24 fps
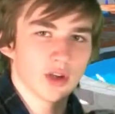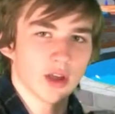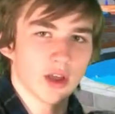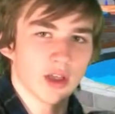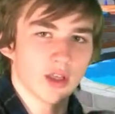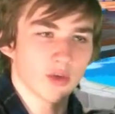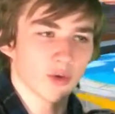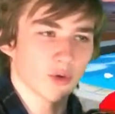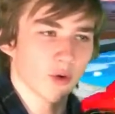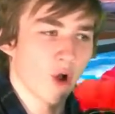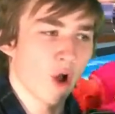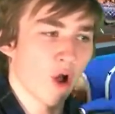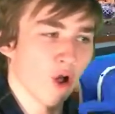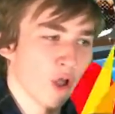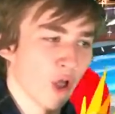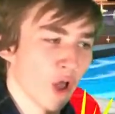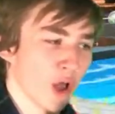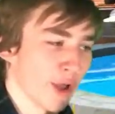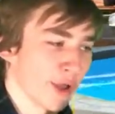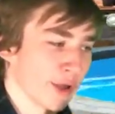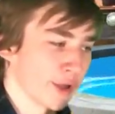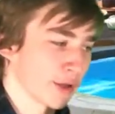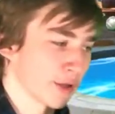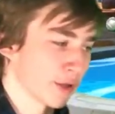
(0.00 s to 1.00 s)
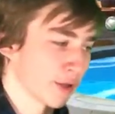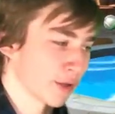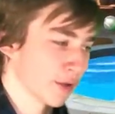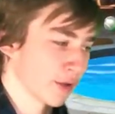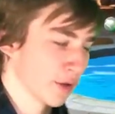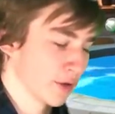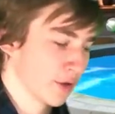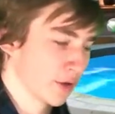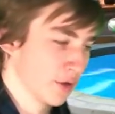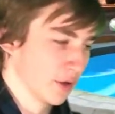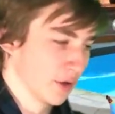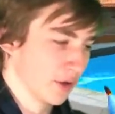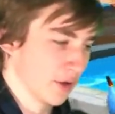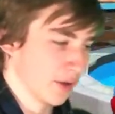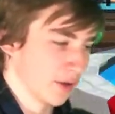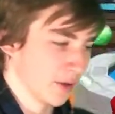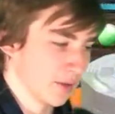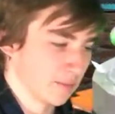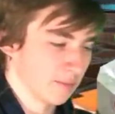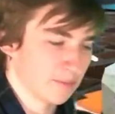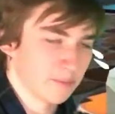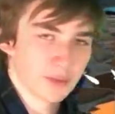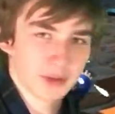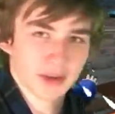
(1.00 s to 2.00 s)
and they're all like
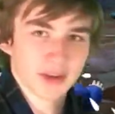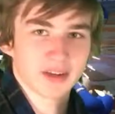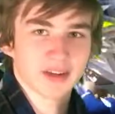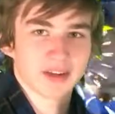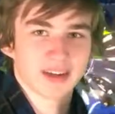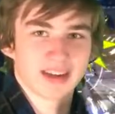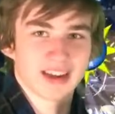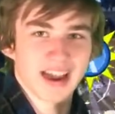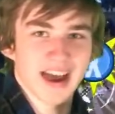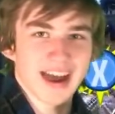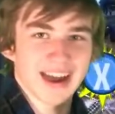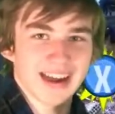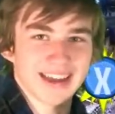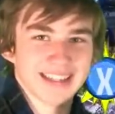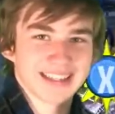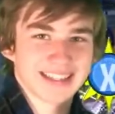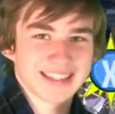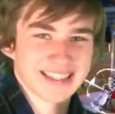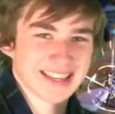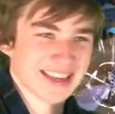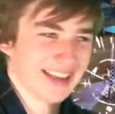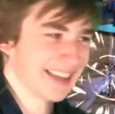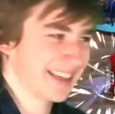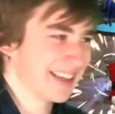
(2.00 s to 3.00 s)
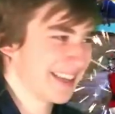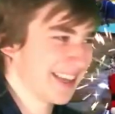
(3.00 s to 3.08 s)
big guys, I